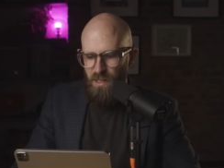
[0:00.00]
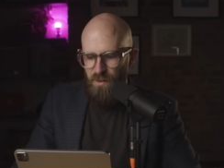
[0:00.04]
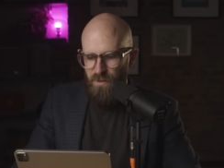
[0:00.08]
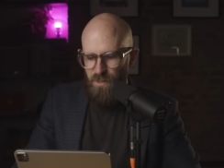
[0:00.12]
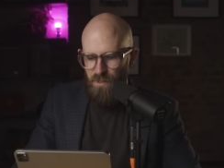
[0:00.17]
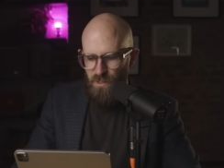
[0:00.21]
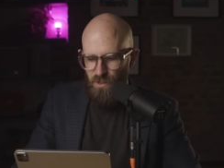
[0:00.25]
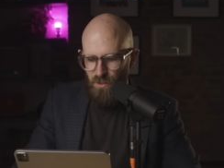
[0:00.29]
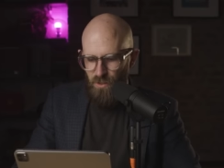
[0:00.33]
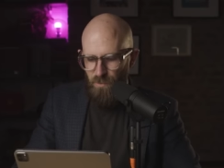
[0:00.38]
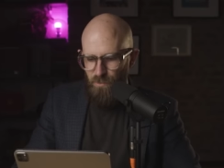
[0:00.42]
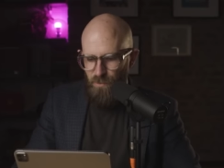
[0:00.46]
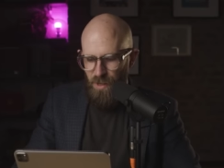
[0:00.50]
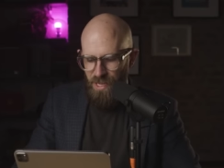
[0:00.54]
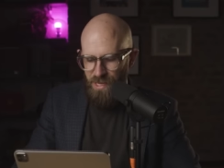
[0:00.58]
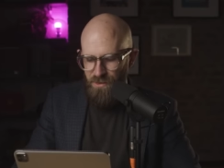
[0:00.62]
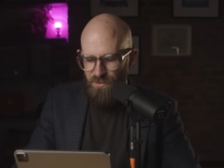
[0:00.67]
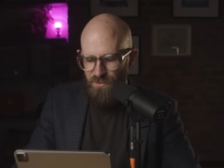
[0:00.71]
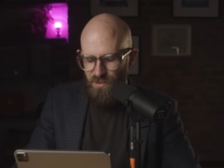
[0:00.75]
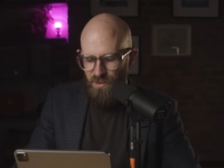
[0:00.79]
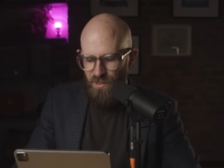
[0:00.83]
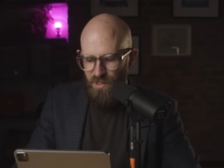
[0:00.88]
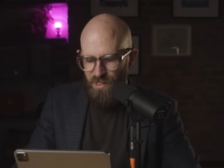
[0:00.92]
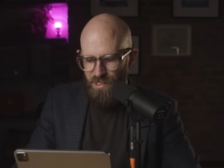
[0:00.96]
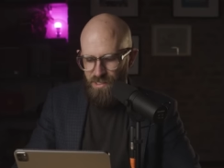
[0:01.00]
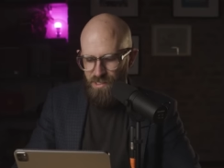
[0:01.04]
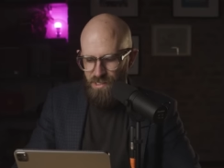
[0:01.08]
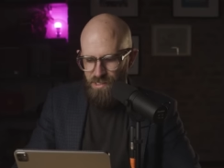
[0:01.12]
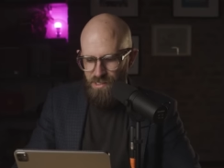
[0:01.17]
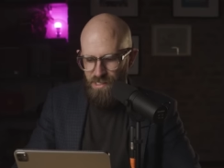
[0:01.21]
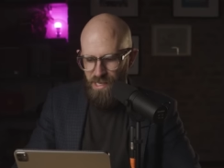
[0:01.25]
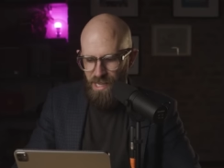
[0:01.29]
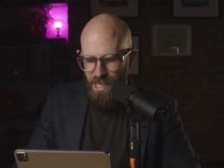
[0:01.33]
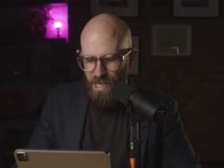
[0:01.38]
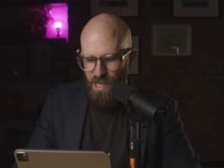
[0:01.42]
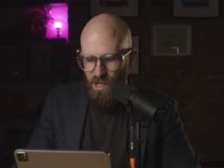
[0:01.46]
The dog patronizes
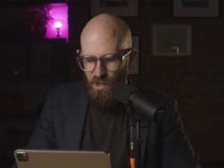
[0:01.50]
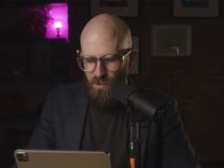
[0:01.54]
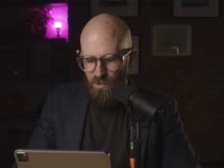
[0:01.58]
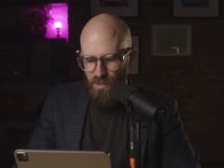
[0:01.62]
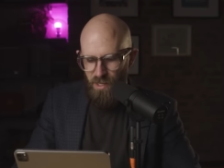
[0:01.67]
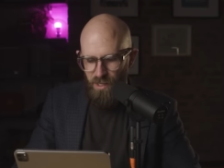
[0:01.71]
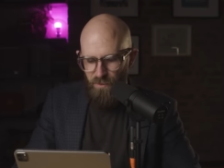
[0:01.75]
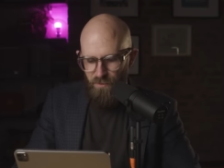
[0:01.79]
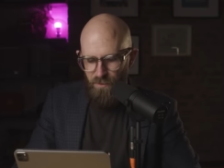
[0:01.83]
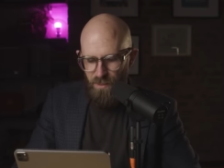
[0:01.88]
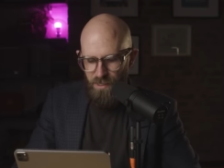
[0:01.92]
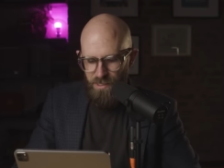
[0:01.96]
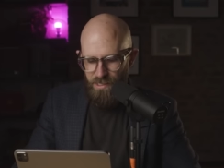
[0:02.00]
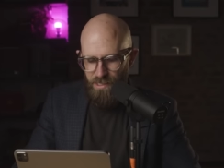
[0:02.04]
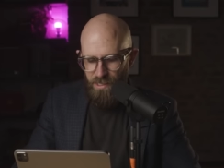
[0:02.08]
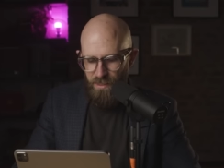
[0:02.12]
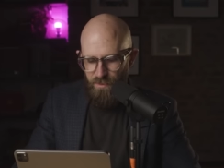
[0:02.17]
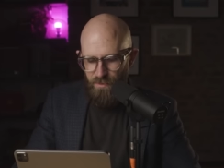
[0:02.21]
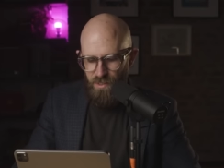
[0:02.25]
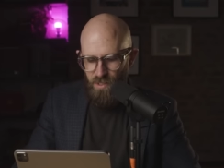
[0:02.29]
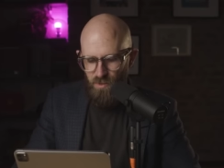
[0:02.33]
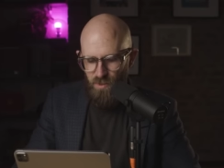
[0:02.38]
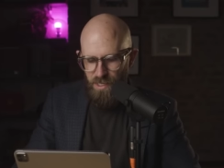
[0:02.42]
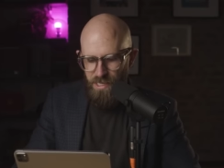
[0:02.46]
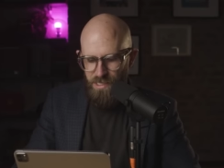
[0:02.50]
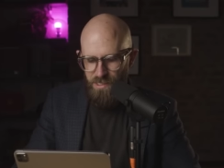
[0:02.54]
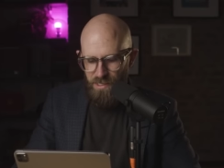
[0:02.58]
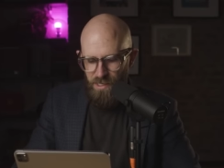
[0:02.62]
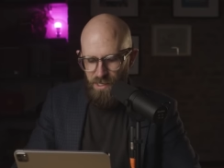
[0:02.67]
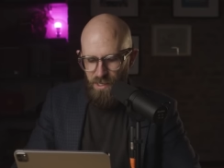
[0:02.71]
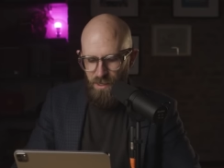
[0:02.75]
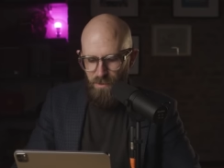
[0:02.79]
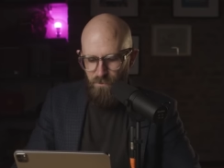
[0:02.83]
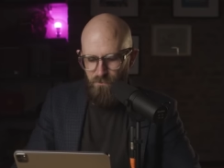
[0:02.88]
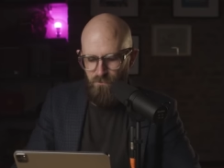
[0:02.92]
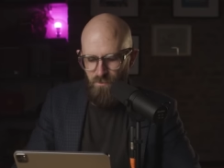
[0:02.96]
the owl, advising him to eat
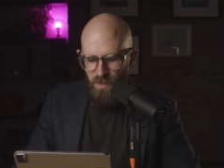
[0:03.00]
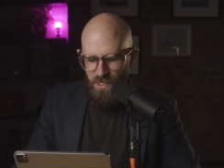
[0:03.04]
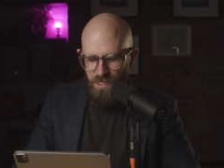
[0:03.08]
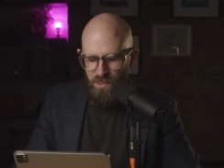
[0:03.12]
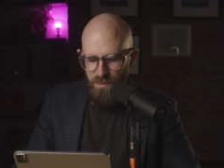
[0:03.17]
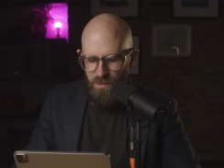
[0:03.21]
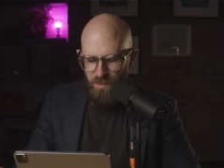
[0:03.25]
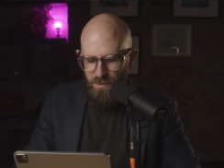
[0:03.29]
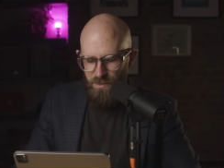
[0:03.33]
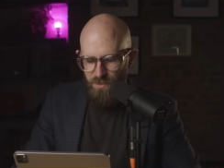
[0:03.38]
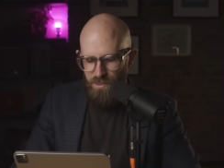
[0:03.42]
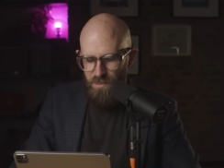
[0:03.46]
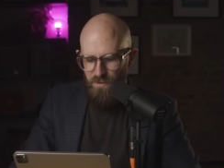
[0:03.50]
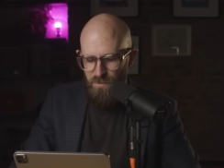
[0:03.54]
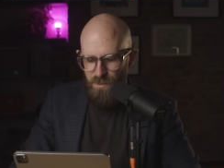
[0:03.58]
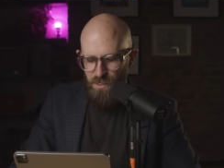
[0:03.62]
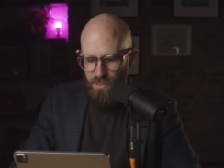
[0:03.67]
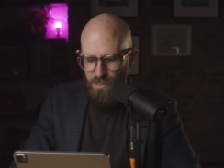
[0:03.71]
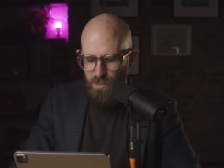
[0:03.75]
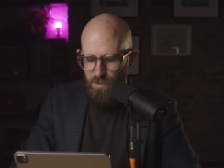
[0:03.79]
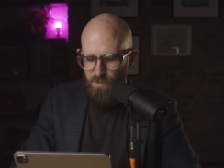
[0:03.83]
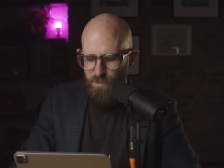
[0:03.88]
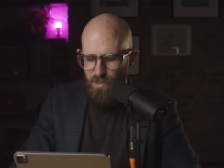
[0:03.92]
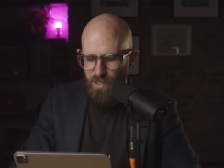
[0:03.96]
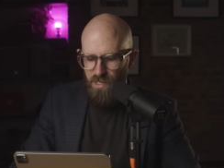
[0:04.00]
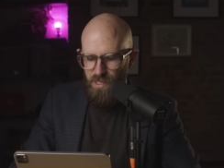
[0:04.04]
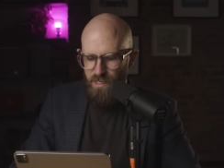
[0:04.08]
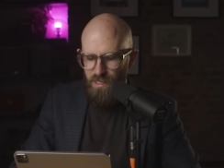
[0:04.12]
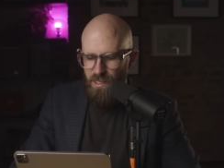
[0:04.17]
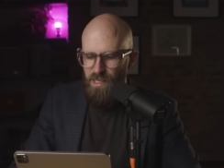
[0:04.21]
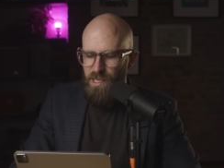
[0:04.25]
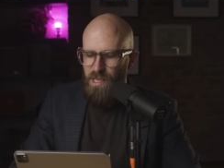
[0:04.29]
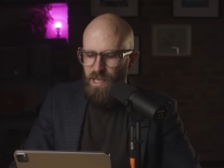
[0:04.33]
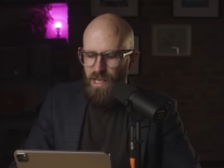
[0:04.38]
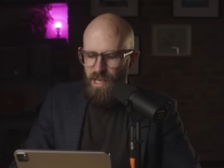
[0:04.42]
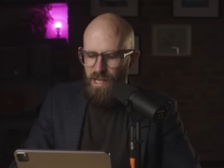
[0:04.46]
buttloads of turmeric
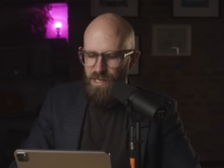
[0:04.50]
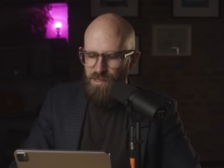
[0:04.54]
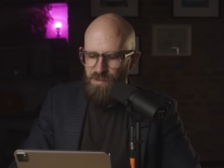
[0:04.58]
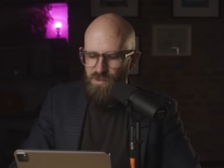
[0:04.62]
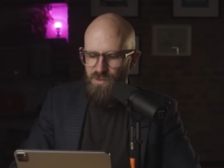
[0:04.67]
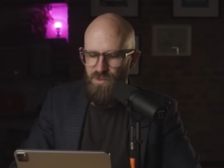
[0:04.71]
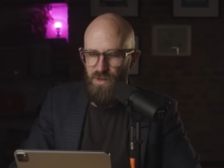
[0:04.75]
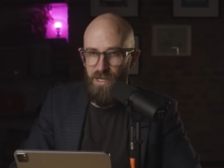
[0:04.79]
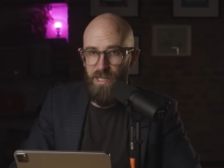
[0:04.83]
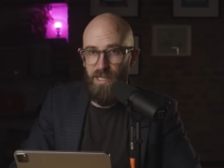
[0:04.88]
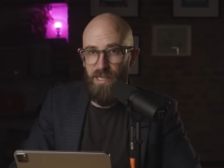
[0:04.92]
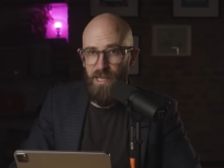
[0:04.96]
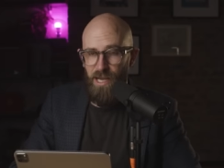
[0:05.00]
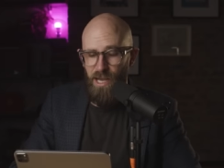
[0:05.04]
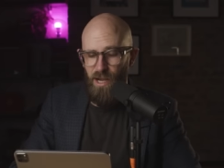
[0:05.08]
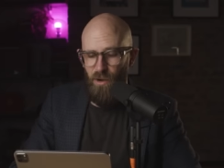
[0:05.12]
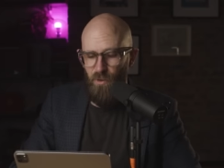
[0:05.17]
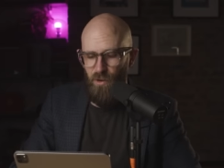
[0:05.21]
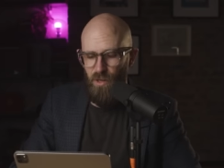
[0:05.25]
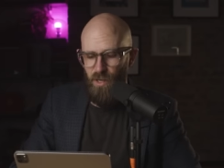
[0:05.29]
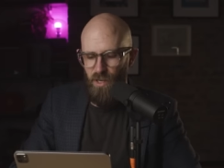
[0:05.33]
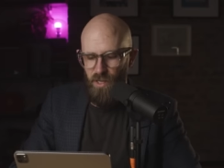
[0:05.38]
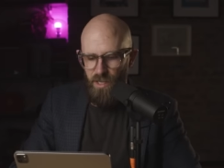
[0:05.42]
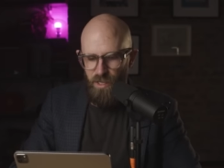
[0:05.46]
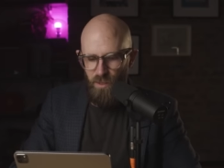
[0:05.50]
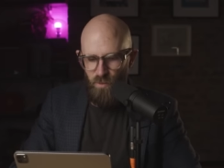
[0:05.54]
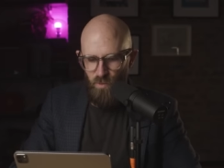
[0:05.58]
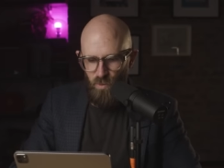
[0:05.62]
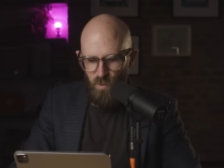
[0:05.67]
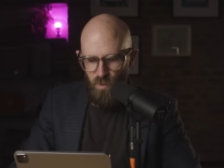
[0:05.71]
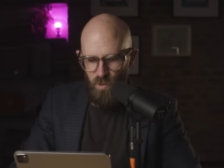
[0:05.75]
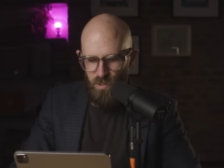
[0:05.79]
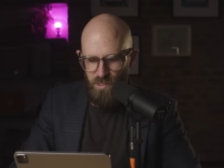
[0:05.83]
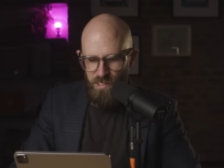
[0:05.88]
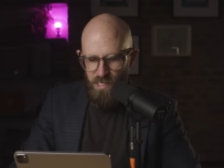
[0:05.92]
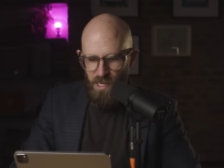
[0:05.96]
and drink alkaline
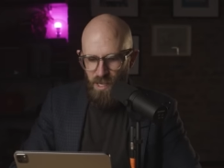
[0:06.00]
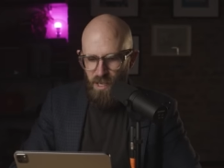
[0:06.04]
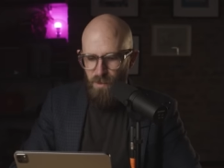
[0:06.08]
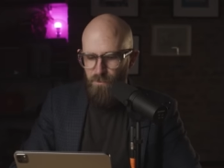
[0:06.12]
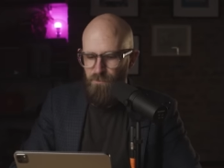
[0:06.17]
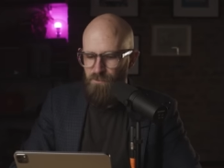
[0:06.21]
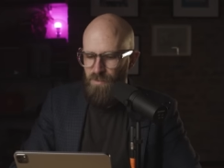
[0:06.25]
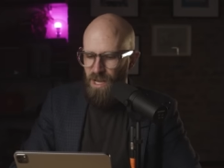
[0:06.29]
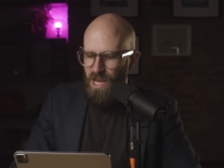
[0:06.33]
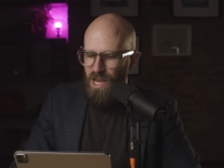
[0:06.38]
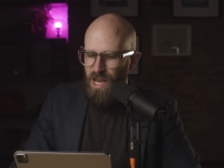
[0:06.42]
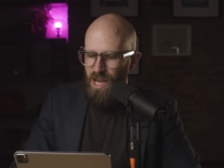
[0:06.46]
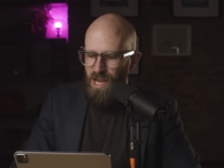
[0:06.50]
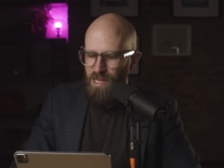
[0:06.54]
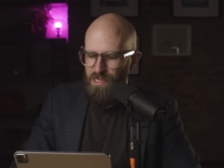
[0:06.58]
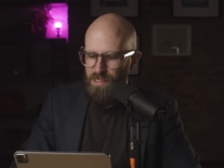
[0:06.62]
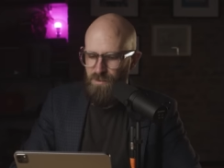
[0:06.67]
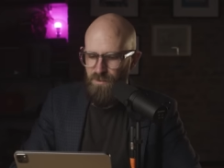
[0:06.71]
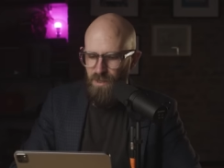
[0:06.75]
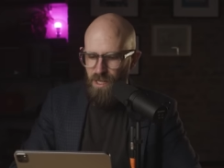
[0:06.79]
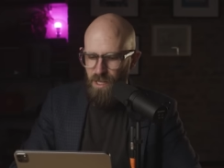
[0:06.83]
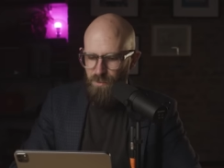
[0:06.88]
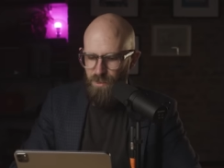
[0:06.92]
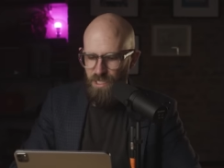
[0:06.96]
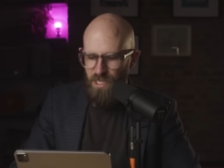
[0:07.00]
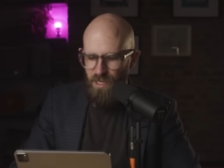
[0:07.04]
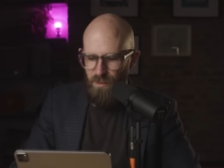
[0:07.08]
water. But pharma